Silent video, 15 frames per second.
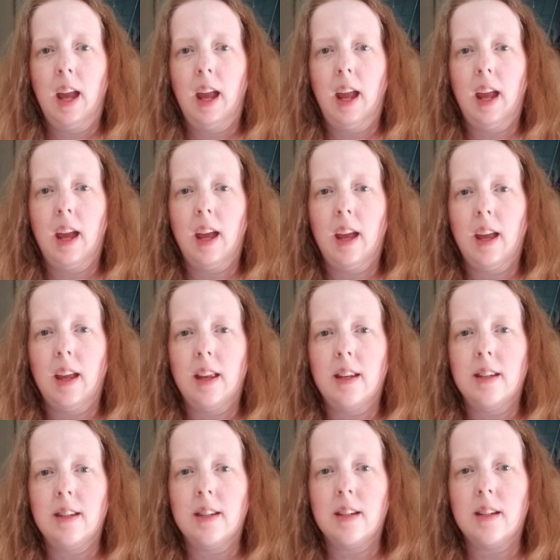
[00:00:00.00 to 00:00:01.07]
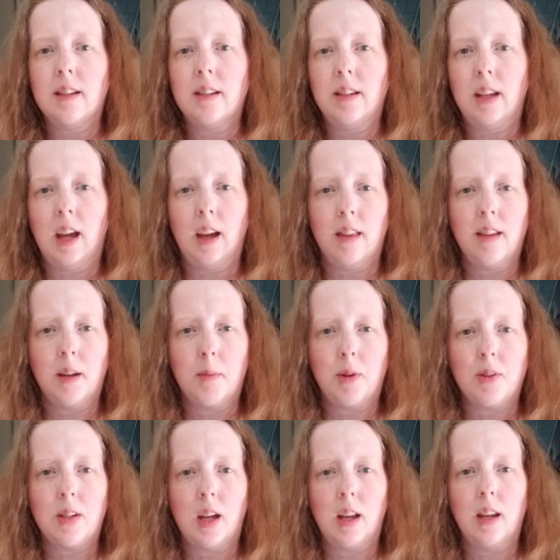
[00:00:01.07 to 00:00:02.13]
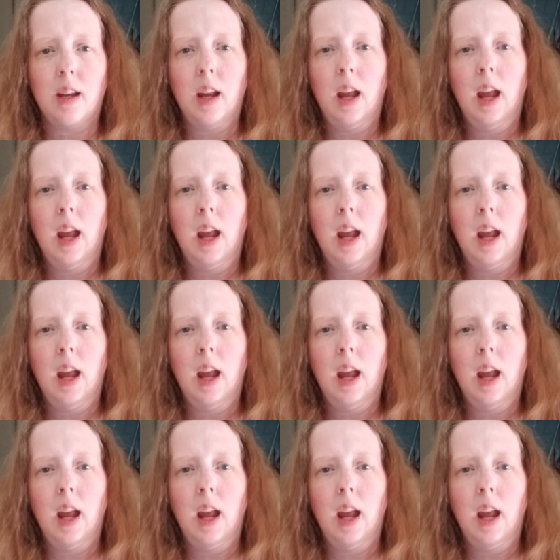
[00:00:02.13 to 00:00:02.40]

And yeah, I think about 10.